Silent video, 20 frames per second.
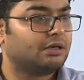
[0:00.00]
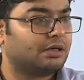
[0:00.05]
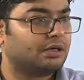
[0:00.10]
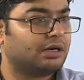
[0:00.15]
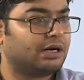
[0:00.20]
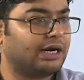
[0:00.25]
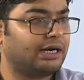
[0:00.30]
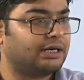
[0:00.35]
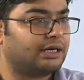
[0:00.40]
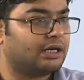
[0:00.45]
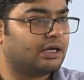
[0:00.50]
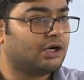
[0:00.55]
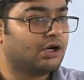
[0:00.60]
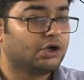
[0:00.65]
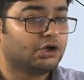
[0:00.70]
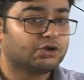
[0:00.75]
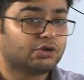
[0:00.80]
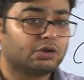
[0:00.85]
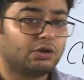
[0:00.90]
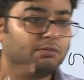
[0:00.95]
Right?
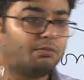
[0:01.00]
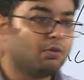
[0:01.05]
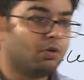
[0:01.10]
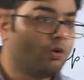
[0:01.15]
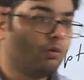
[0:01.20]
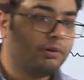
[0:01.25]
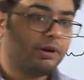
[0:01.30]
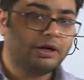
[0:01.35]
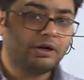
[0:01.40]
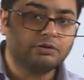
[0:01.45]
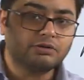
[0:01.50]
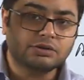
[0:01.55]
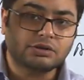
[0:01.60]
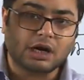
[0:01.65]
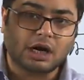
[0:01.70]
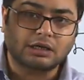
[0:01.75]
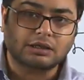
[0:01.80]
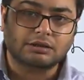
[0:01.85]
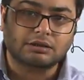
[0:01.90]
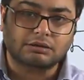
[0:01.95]
So the moment you
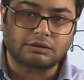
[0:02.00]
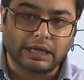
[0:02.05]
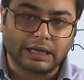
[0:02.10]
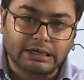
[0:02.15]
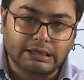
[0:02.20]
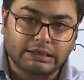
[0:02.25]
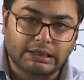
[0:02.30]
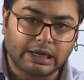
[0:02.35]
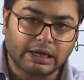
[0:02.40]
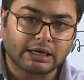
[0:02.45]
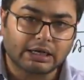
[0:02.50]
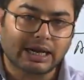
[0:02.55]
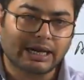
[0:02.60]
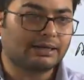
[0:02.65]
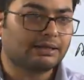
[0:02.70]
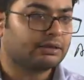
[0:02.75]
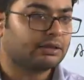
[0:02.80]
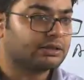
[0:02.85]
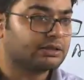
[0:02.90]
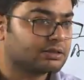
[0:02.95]
start thinking like
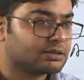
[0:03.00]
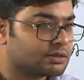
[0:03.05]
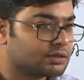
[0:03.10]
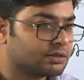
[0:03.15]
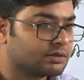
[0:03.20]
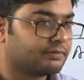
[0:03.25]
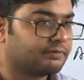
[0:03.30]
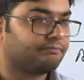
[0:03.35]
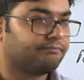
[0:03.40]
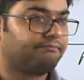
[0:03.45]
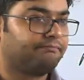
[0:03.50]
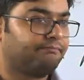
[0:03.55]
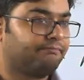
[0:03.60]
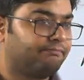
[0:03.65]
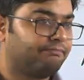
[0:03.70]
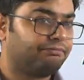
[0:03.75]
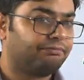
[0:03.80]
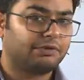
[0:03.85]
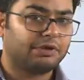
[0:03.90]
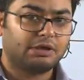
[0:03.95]
this,
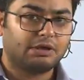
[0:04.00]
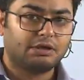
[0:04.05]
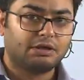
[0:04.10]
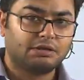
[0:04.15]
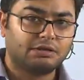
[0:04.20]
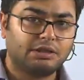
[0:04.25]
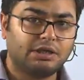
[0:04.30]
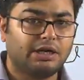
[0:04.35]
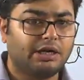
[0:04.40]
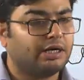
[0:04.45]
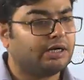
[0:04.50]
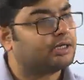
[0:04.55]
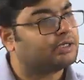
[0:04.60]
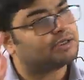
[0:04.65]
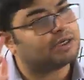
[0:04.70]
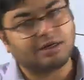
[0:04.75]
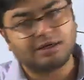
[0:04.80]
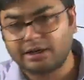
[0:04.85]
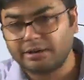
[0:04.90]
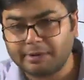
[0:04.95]
see, it is
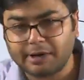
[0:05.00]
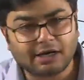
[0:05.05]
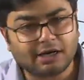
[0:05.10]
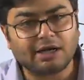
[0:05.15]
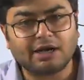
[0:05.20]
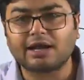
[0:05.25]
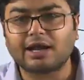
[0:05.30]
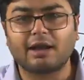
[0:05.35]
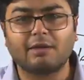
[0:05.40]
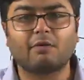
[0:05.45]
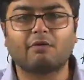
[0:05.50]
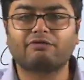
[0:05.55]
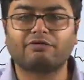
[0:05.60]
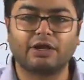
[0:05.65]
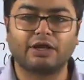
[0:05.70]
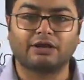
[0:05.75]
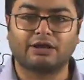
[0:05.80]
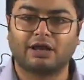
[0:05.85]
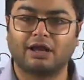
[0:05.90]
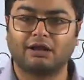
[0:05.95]
ultimately a game of
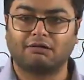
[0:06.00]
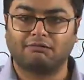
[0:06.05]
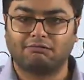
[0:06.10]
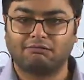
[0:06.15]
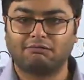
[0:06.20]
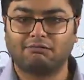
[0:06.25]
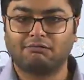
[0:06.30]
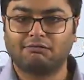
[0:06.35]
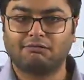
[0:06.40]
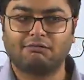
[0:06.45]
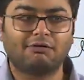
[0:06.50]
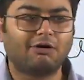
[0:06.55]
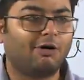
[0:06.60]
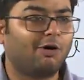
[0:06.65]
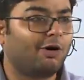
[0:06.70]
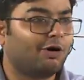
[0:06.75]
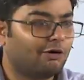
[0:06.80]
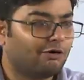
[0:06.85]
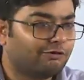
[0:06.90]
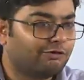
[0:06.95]
thinking.
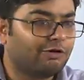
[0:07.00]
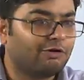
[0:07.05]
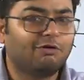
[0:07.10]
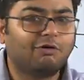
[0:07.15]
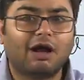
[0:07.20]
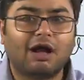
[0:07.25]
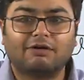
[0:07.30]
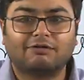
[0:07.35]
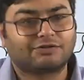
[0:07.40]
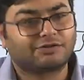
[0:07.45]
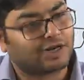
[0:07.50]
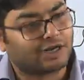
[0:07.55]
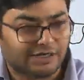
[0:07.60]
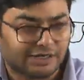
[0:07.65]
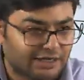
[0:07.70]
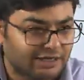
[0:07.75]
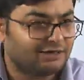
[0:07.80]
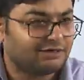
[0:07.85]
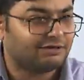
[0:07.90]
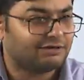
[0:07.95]
All of you have
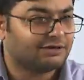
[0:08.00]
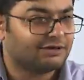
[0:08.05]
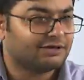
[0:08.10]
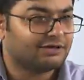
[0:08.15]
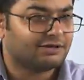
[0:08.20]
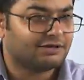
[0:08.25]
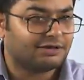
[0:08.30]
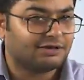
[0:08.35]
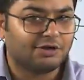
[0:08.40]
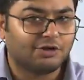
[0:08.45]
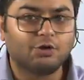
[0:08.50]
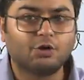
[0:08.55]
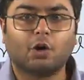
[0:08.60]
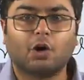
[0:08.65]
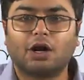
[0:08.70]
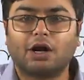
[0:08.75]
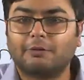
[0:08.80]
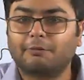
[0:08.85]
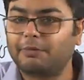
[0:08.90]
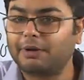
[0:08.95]
studied, you all
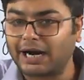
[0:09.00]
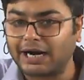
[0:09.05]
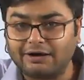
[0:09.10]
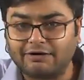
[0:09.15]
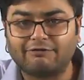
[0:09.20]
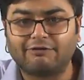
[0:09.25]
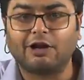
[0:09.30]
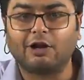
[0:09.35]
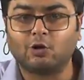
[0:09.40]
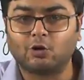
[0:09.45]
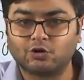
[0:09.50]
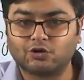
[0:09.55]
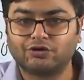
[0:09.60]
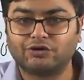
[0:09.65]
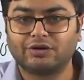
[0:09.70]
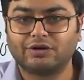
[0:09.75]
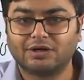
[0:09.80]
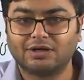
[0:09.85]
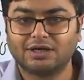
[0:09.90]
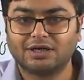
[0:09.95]
are bright fellows.
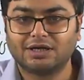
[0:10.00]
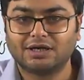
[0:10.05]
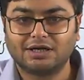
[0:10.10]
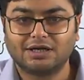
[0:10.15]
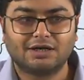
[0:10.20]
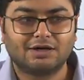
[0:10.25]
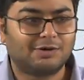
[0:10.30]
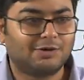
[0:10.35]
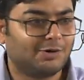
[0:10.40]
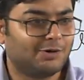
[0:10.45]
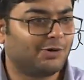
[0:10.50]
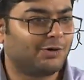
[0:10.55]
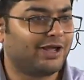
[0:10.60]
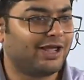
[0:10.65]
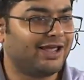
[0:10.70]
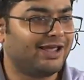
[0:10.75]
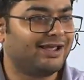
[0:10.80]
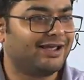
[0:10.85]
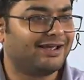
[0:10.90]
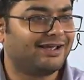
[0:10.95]
Okay.